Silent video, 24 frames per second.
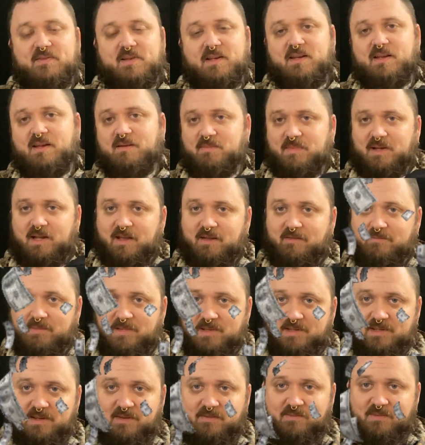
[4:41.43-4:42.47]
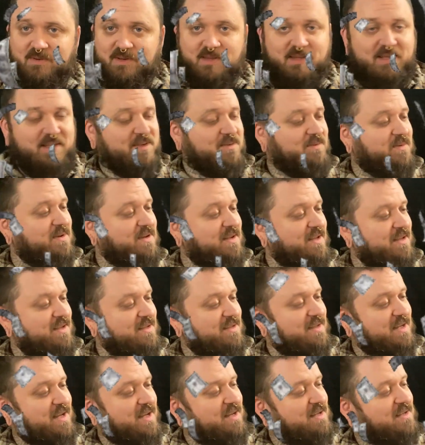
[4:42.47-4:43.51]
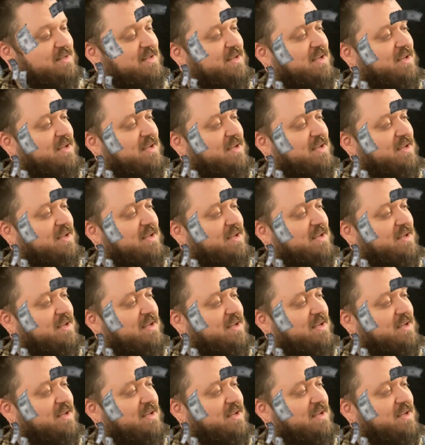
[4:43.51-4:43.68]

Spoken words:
income and have myself one of these days.